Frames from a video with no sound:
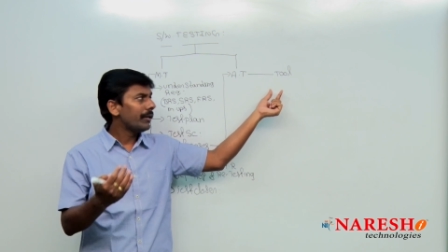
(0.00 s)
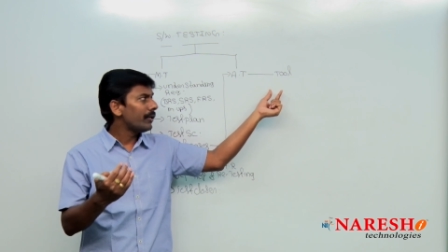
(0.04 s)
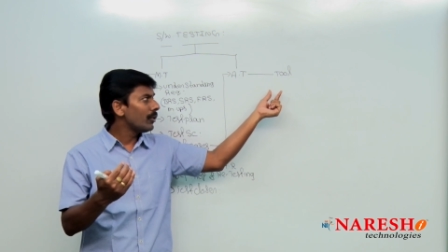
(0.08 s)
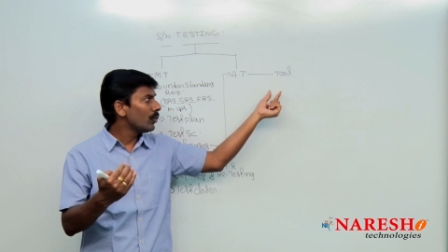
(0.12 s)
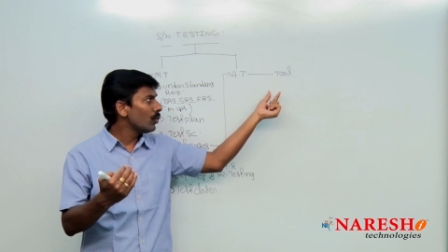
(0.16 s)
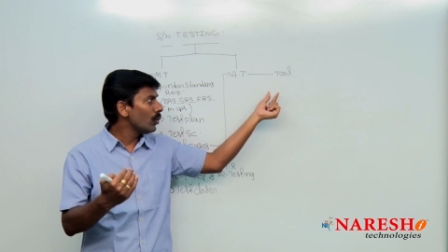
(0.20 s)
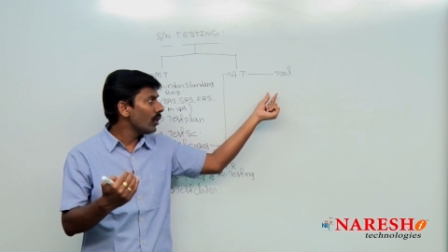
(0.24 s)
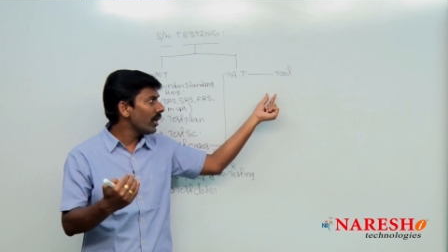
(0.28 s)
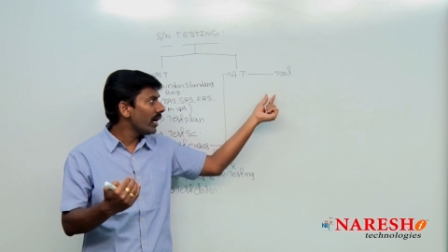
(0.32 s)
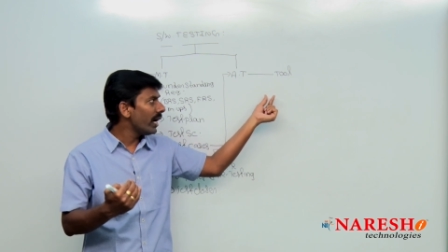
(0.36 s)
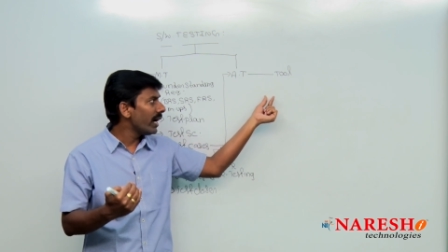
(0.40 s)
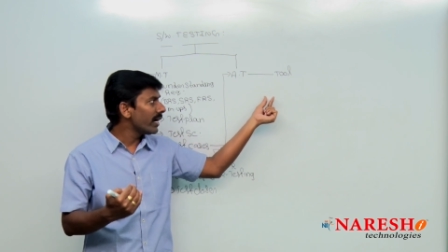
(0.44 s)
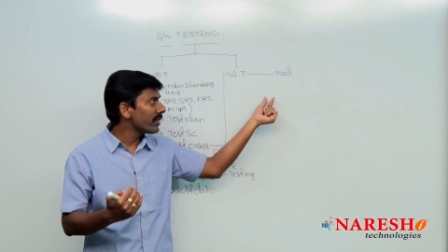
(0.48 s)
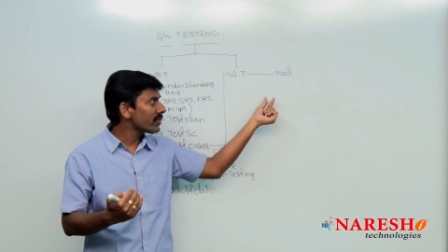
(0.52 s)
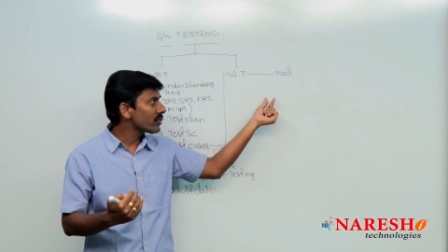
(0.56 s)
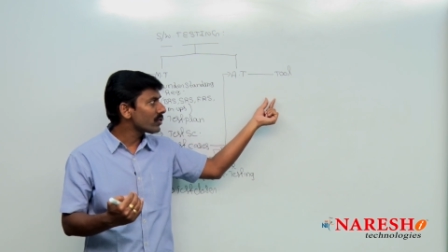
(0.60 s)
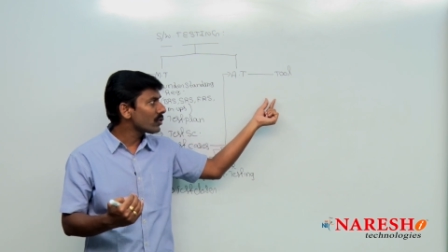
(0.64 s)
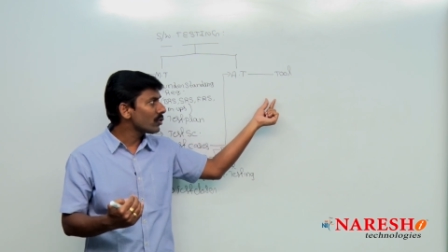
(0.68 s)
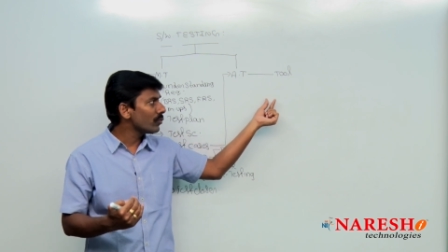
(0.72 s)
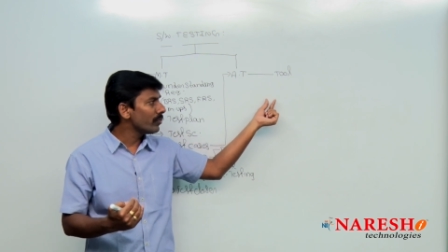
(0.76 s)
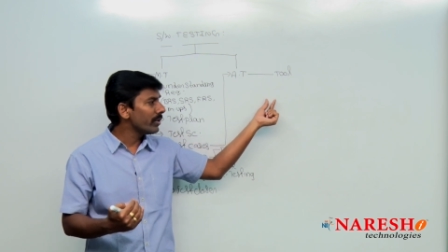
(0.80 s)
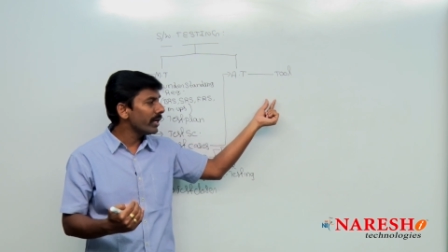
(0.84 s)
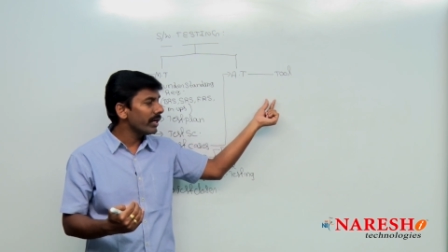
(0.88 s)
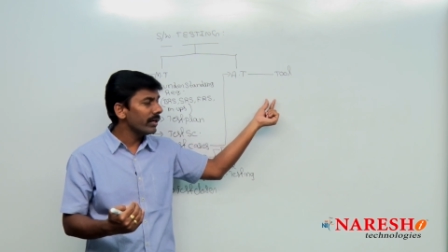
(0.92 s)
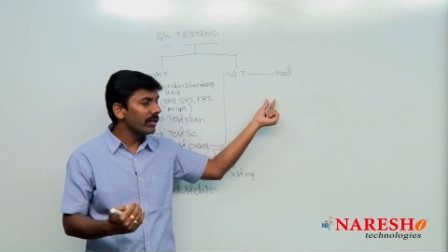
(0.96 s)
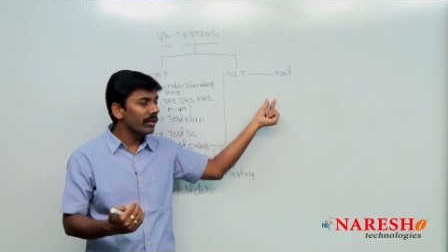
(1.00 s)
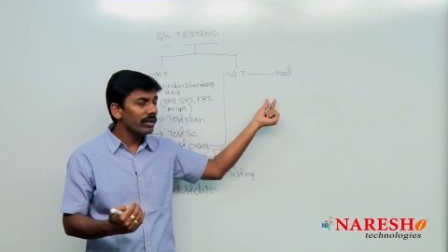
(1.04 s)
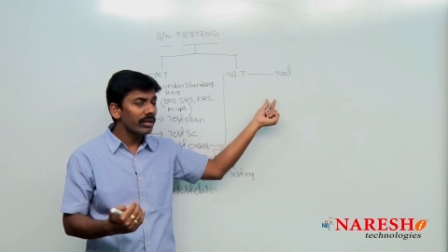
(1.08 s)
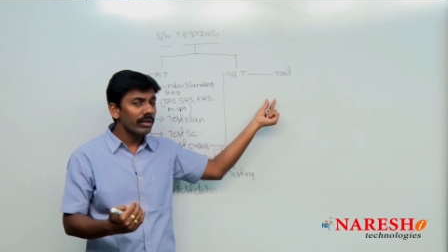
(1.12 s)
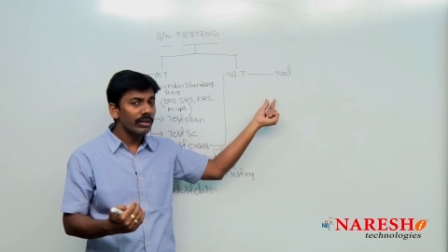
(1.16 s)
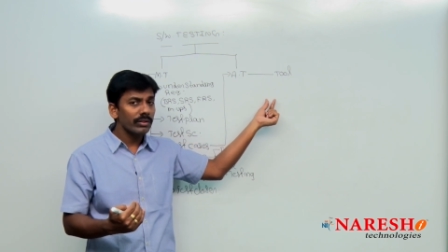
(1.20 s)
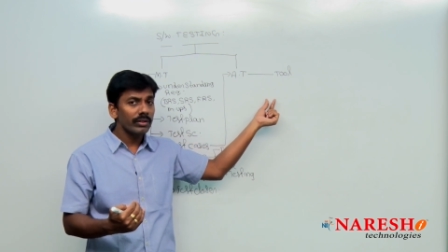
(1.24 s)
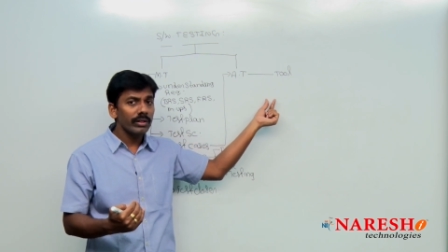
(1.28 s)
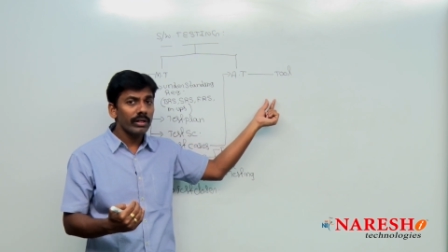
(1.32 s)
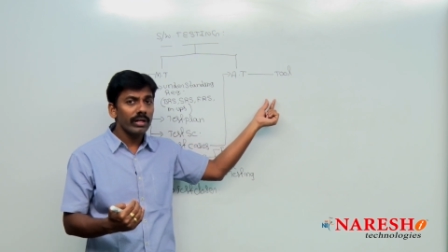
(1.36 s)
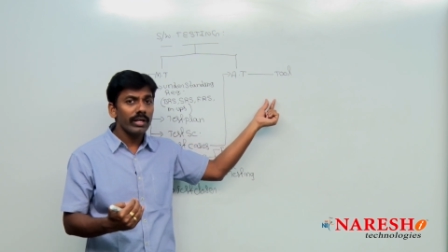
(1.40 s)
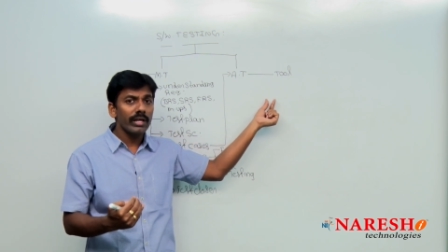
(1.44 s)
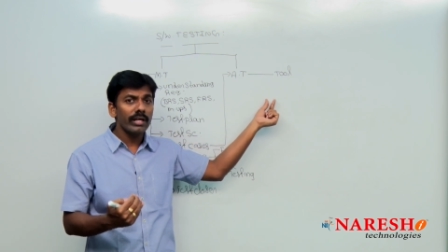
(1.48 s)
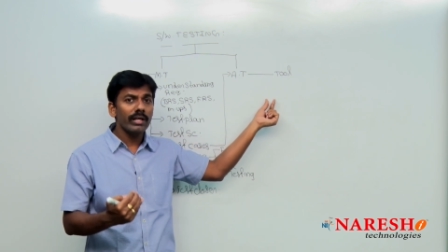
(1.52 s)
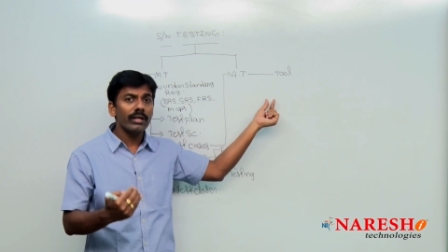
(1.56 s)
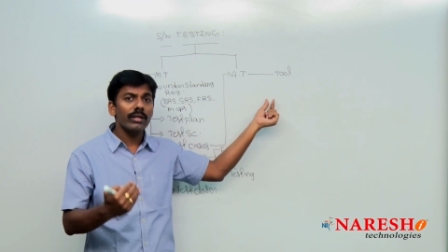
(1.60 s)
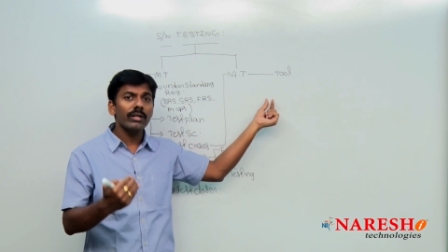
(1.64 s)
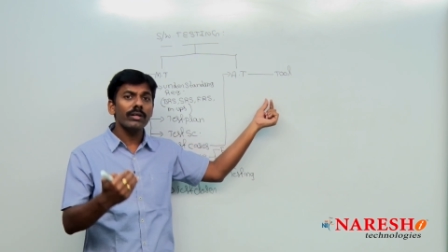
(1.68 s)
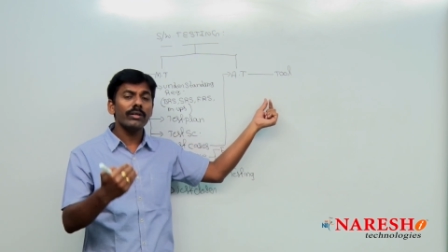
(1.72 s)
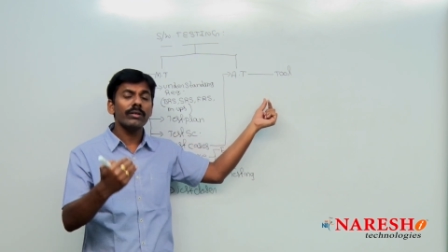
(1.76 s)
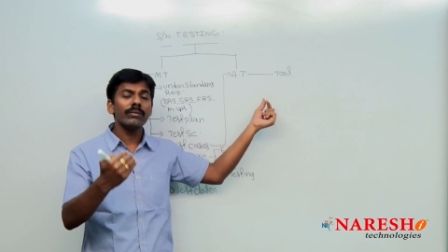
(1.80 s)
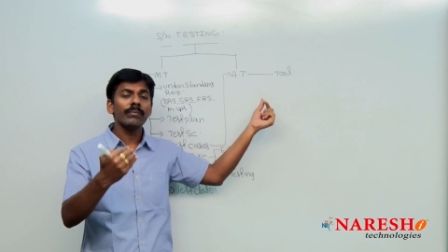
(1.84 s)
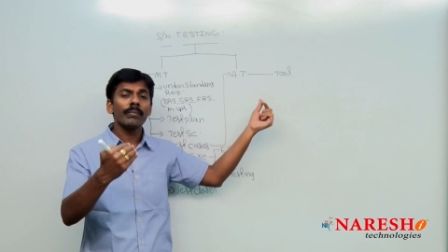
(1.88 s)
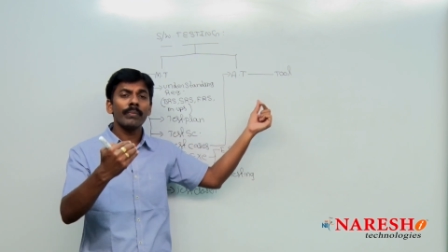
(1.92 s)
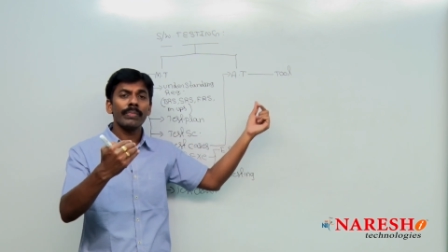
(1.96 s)
tool has to be enter the
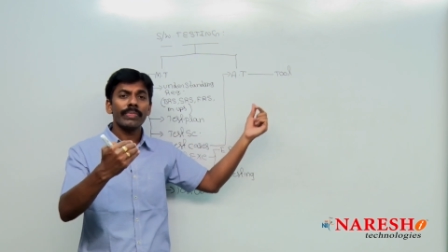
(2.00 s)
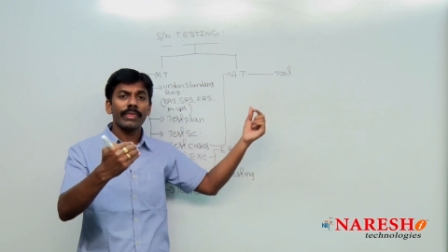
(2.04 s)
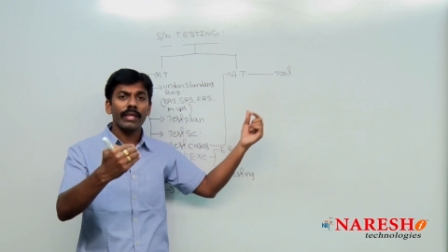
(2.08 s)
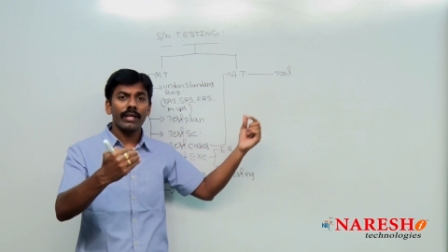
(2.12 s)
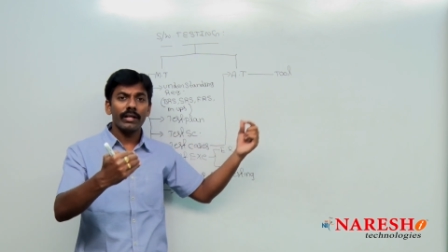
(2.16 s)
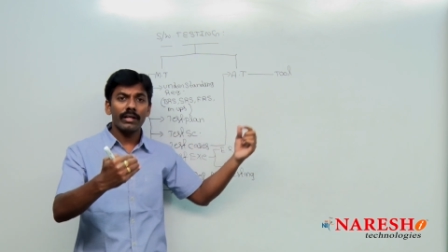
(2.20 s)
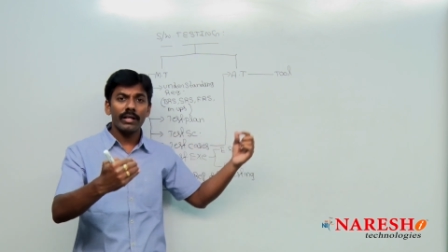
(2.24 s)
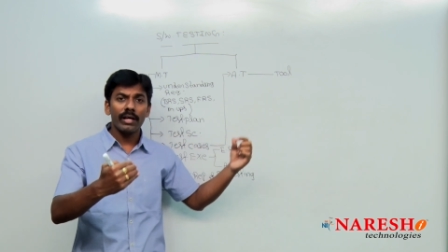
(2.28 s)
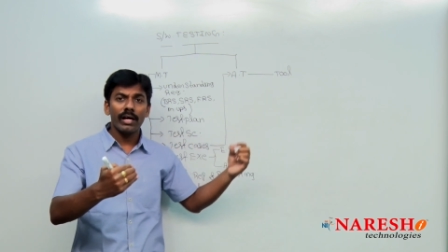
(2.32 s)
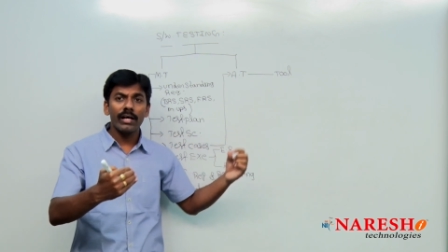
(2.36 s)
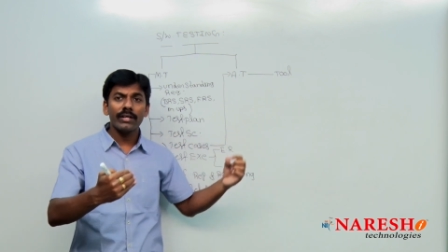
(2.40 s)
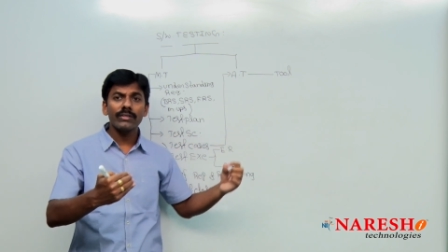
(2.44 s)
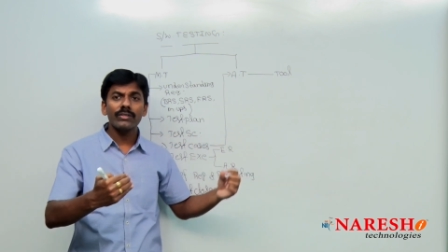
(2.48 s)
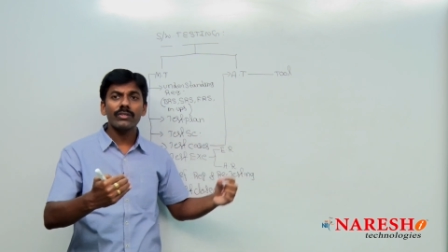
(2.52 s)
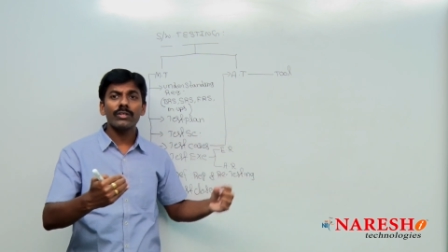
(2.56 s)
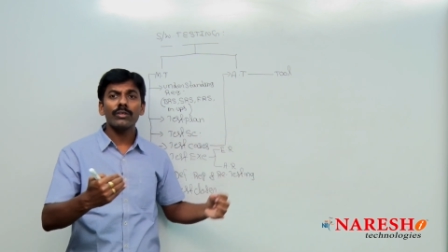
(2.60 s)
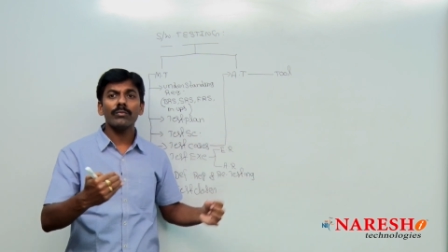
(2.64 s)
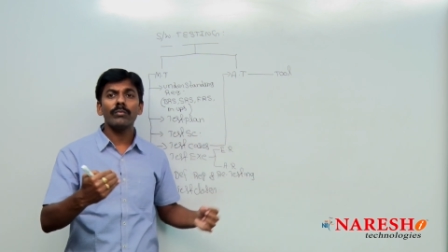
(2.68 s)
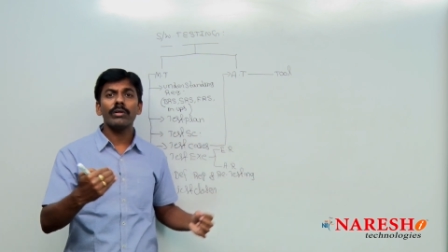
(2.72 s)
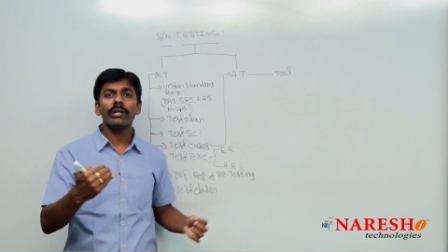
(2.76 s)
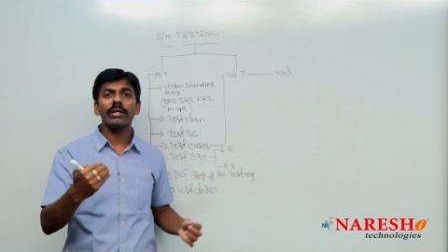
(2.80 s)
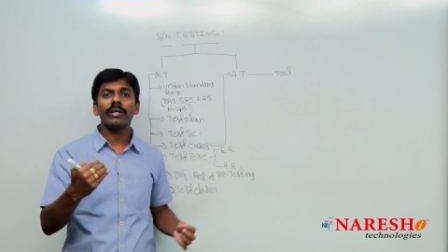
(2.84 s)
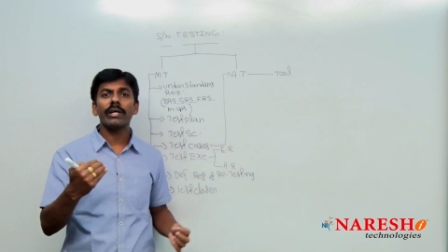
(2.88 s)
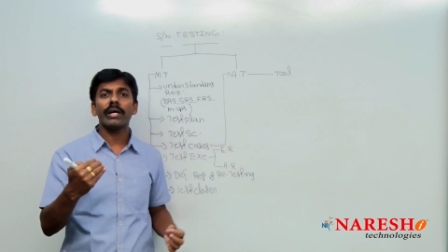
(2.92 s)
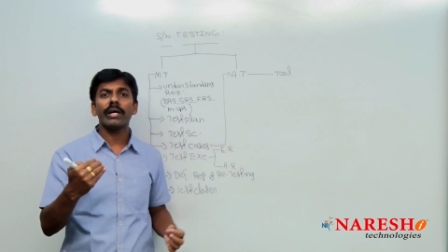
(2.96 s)
data, it has to be